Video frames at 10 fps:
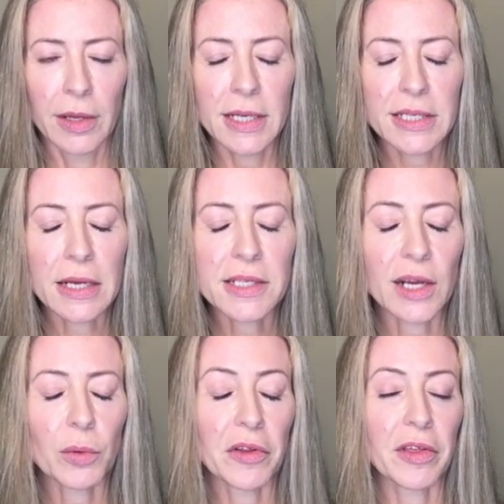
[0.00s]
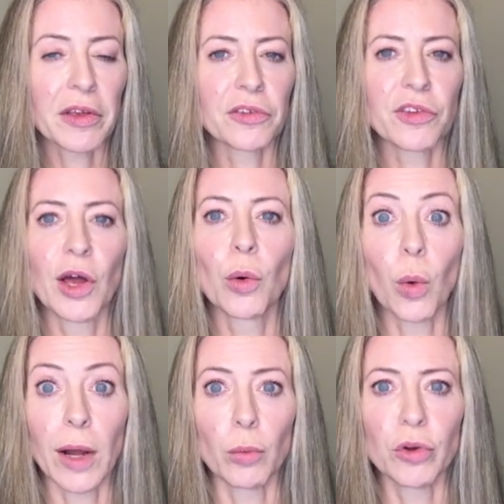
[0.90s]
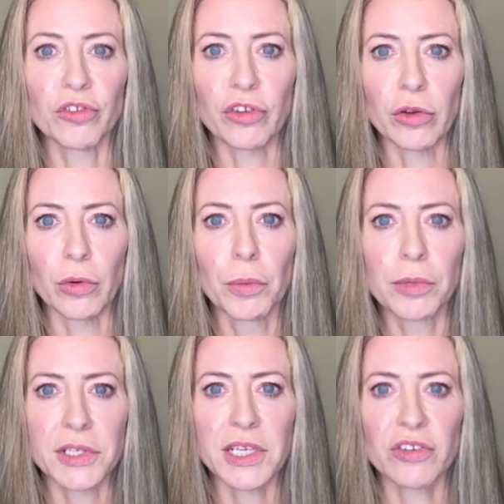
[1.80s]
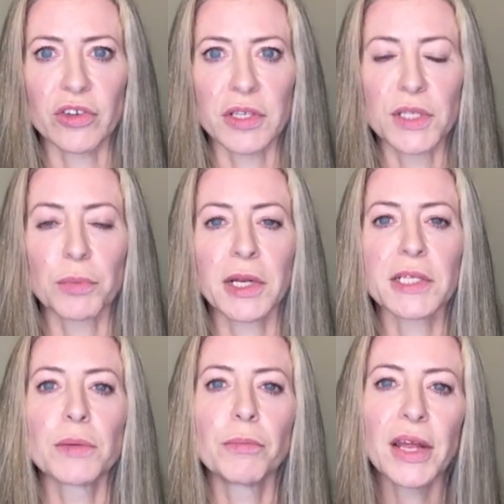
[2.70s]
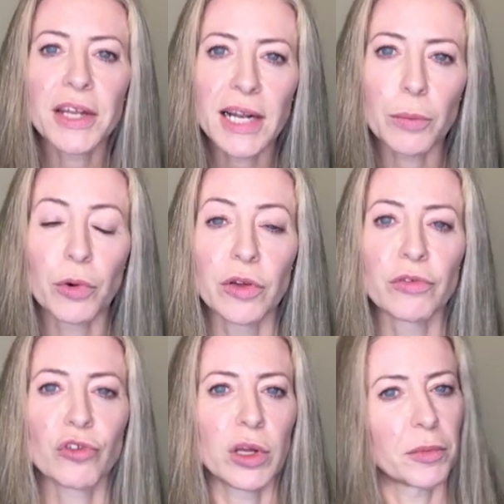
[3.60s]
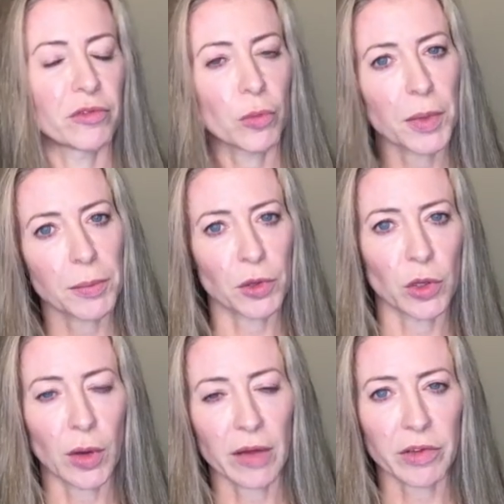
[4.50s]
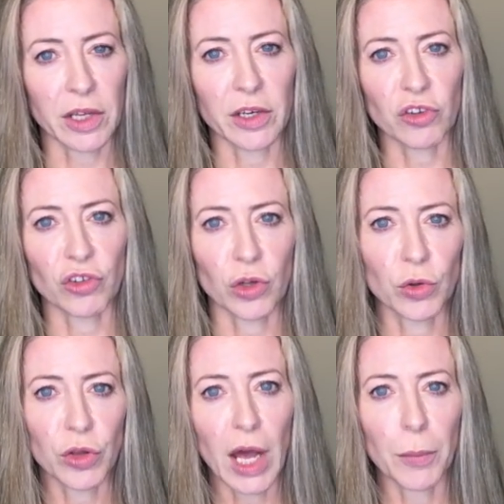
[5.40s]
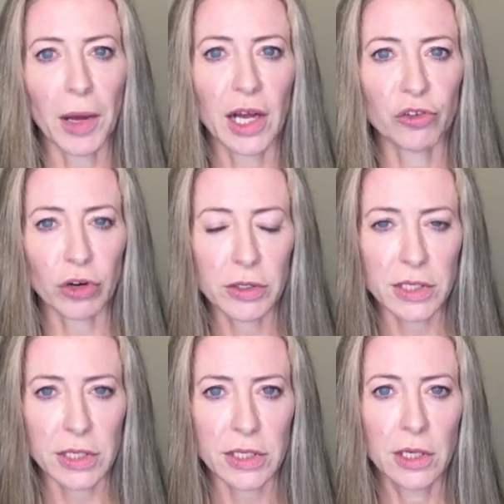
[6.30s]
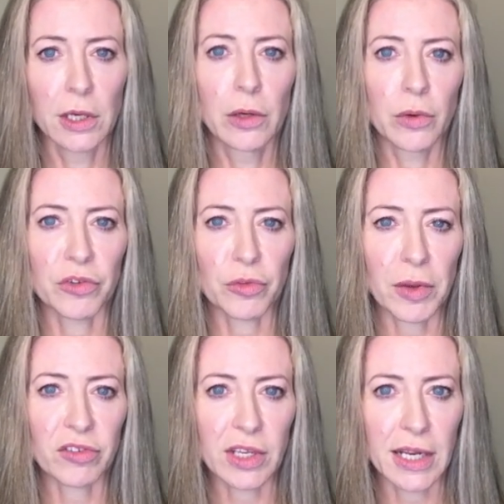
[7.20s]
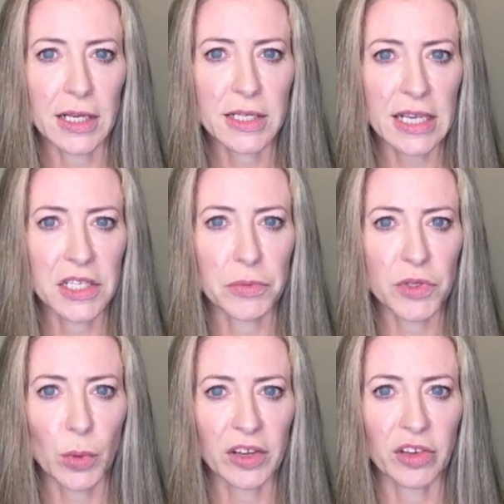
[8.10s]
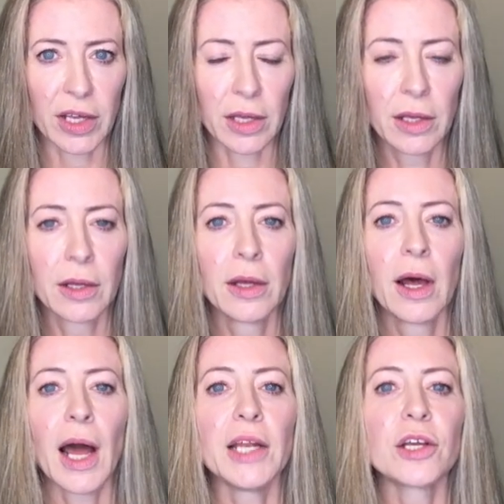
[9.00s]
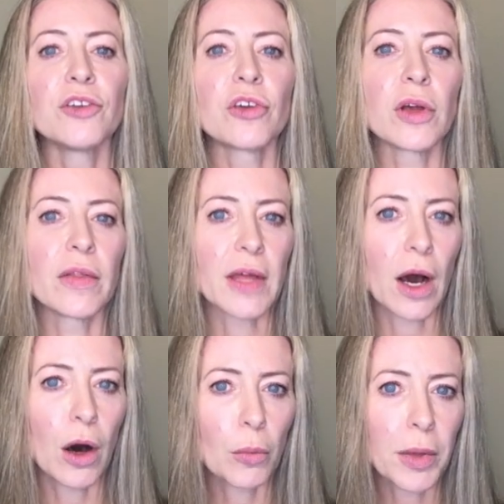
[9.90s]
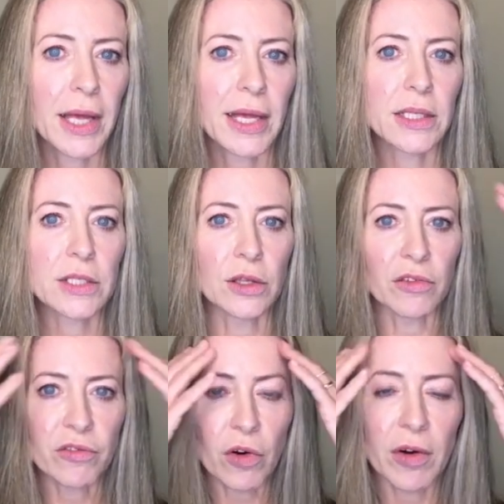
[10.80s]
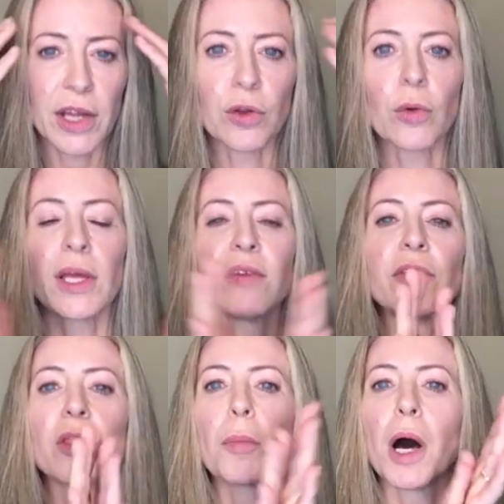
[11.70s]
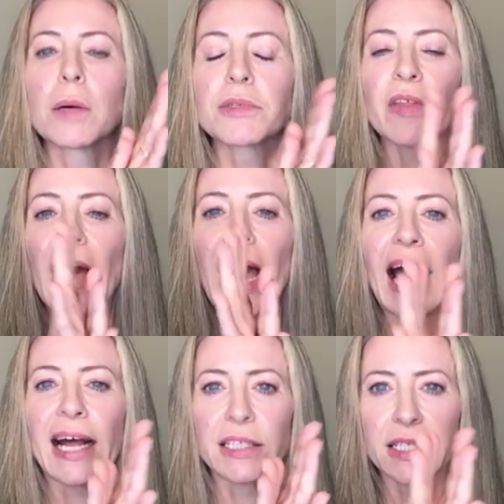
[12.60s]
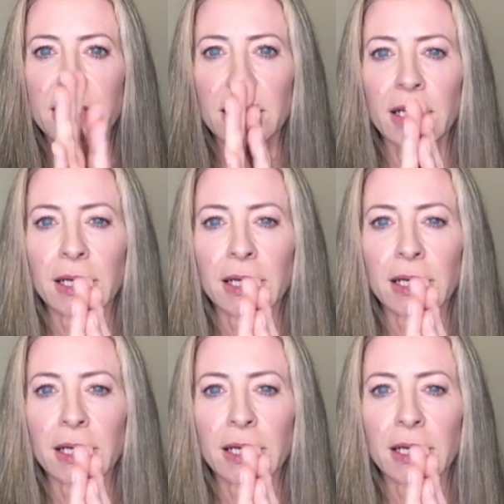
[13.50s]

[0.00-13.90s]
And it sounds like one of those "why would you" procedures, but it's a medically approved treatment for people who have a condition called hyperhidrosis, which is basically excessive sweating. And you can do it in the armpits and the forehead or even in the palms of the hands.